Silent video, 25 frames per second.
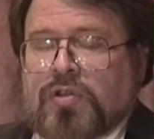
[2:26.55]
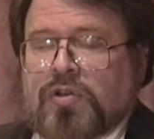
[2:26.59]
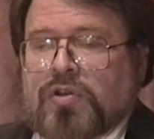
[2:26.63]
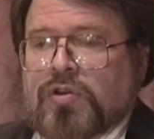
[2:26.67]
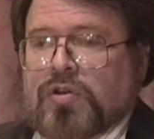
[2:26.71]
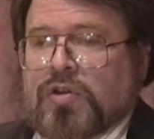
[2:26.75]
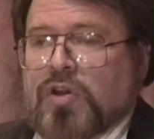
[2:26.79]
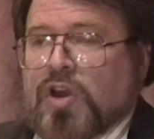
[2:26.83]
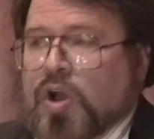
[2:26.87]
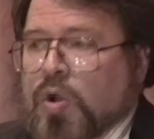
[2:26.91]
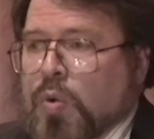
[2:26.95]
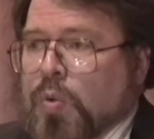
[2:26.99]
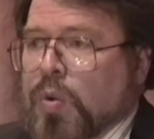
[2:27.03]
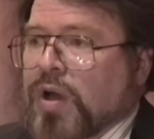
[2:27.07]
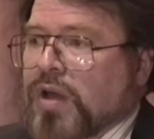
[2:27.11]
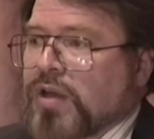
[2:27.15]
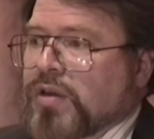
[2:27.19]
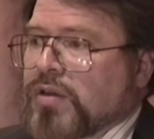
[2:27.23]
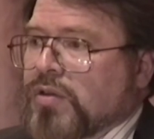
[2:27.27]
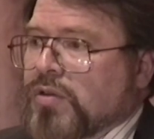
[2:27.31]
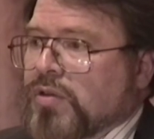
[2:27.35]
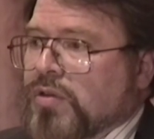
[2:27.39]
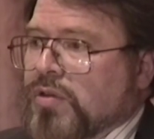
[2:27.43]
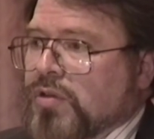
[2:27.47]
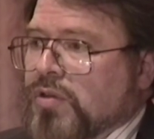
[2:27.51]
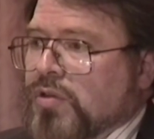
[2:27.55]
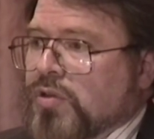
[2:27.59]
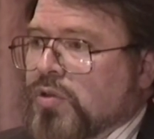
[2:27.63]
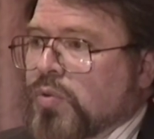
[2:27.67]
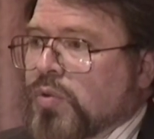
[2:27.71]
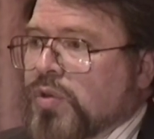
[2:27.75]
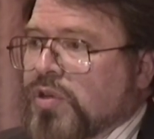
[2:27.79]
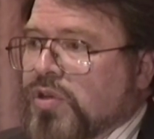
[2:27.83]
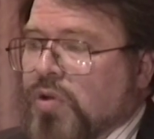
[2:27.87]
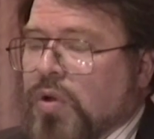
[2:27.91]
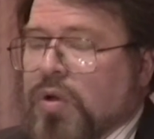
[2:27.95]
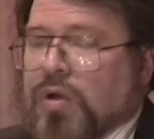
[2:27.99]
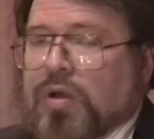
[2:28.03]
No one who
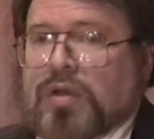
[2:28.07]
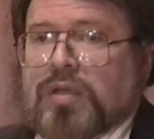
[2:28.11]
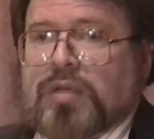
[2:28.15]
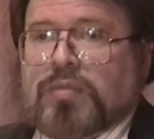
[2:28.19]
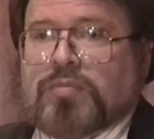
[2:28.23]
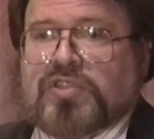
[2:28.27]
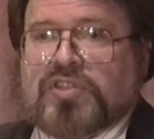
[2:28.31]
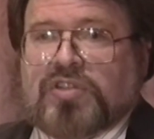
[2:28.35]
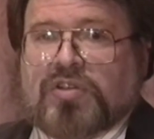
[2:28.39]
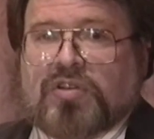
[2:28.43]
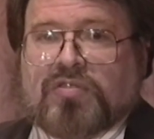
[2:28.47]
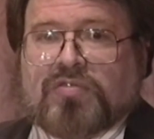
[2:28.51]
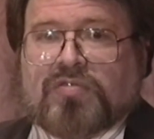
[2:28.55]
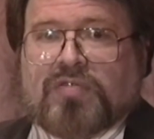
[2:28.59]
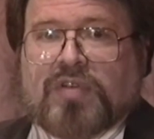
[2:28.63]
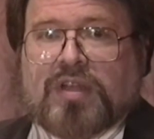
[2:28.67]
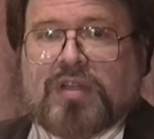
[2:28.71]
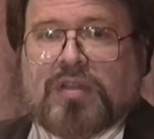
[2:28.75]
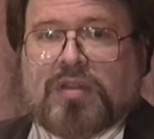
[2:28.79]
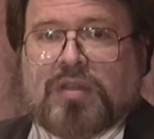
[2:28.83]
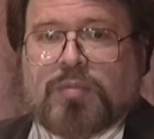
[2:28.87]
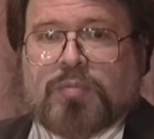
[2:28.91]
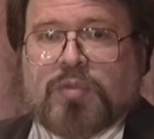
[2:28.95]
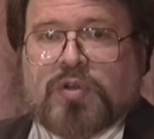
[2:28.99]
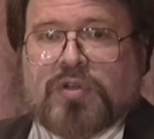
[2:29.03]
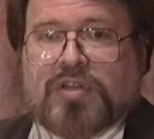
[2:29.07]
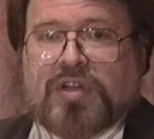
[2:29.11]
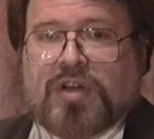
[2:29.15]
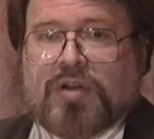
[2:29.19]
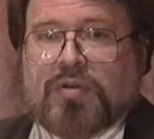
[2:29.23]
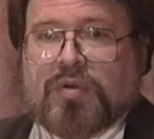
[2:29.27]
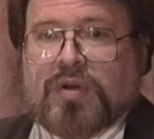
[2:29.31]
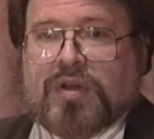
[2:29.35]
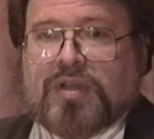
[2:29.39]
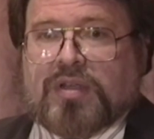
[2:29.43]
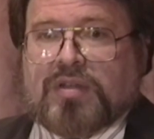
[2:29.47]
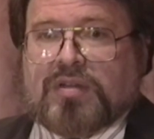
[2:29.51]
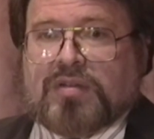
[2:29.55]
would call himself a
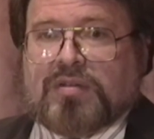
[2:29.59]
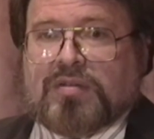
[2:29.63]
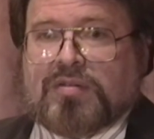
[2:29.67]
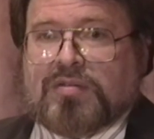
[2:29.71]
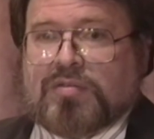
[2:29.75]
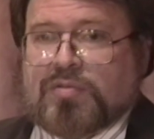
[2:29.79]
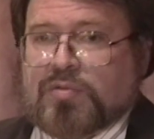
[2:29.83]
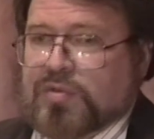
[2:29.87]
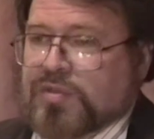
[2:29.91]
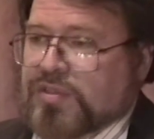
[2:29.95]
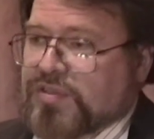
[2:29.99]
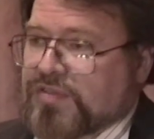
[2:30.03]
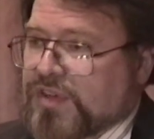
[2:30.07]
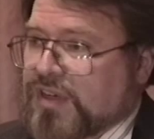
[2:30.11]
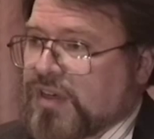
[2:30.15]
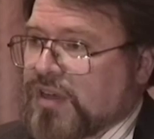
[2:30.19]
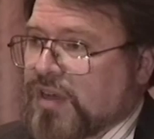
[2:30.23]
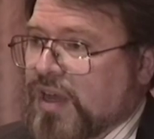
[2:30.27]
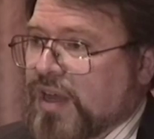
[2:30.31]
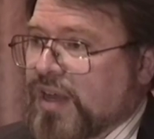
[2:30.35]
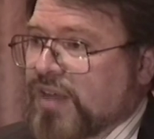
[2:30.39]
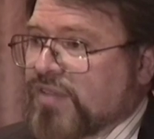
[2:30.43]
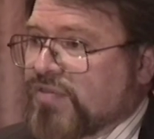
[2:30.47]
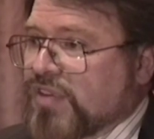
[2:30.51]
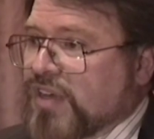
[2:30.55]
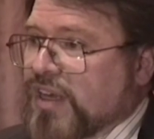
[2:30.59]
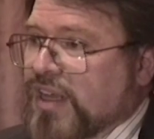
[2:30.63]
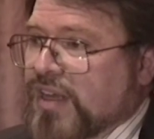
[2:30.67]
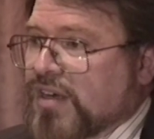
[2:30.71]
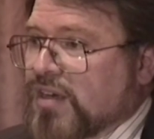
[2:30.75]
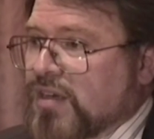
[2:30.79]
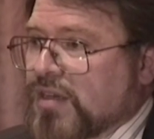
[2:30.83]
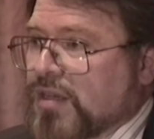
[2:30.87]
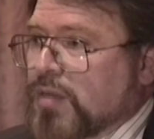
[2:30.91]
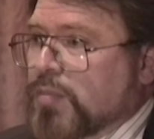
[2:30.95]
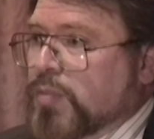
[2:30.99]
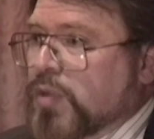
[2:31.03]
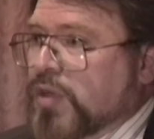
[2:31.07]
libertarian or even a
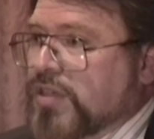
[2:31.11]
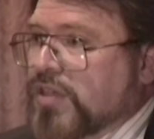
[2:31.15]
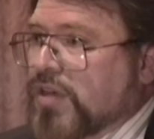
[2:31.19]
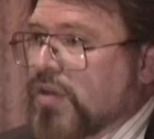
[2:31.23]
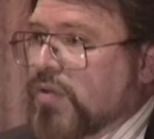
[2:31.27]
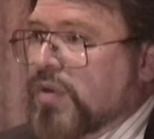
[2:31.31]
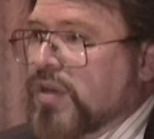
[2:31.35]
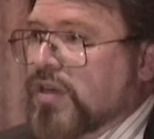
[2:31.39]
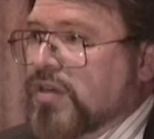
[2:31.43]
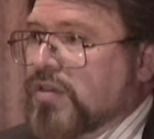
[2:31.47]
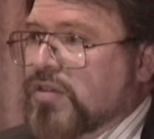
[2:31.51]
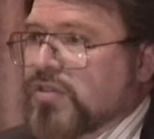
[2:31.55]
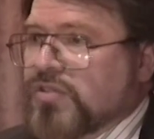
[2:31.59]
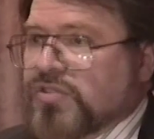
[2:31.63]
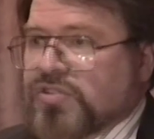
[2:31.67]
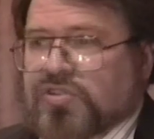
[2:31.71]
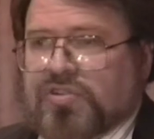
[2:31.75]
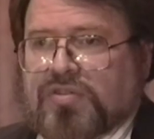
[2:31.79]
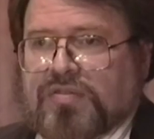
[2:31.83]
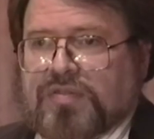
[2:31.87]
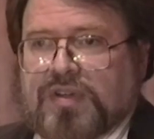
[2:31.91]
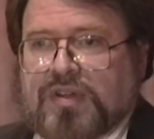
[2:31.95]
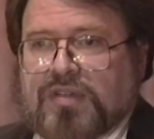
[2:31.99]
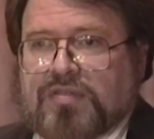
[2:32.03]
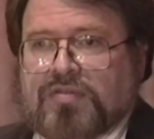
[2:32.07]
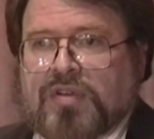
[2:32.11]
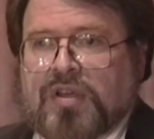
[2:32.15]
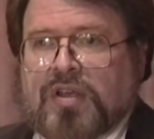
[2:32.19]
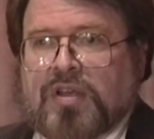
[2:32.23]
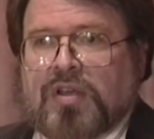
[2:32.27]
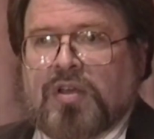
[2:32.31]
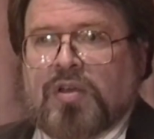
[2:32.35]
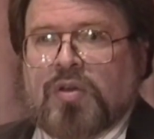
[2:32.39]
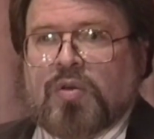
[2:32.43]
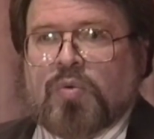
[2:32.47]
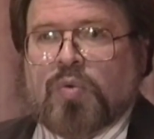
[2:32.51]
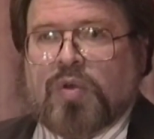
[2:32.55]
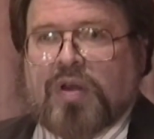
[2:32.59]
hyphenated libertarian conservative
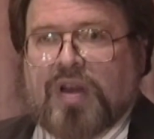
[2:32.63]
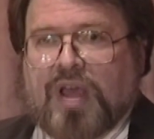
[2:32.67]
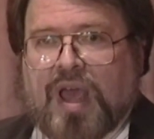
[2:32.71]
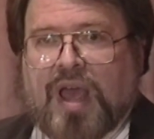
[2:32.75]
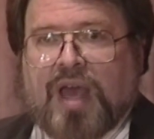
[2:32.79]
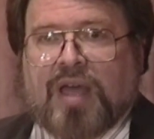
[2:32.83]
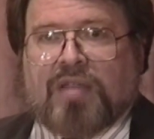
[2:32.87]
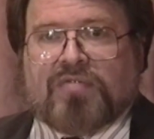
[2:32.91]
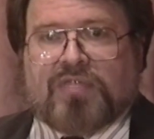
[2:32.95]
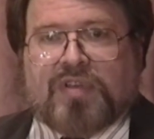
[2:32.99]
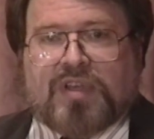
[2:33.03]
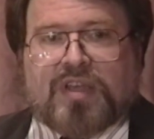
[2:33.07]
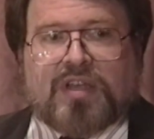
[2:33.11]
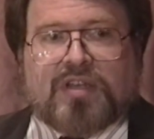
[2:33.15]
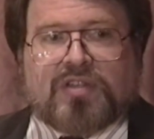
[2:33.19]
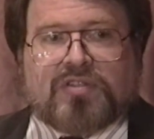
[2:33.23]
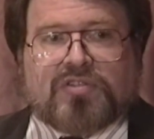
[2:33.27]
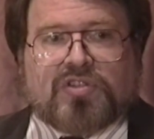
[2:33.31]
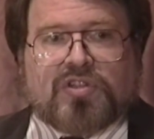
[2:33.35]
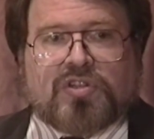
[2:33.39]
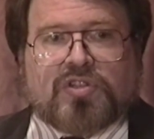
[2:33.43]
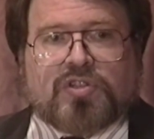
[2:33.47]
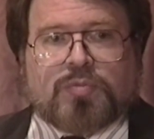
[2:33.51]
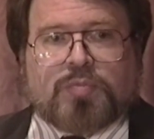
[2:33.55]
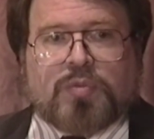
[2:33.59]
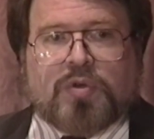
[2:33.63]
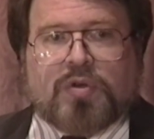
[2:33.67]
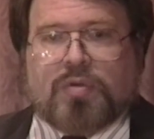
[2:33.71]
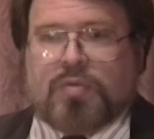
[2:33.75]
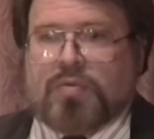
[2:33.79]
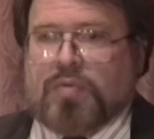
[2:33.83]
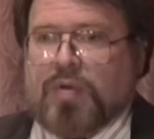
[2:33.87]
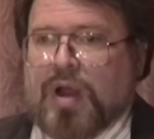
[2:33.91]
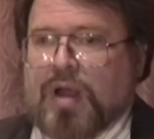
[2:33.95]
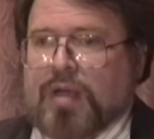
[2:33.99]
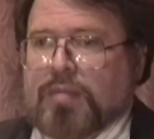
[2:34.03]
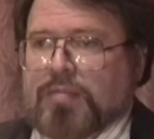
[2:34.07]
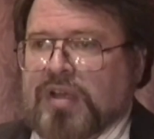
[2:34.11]
would advocate such a
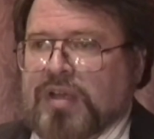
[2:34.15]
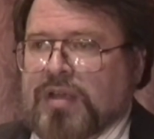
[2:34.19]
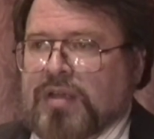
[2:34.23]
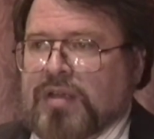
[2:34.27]
program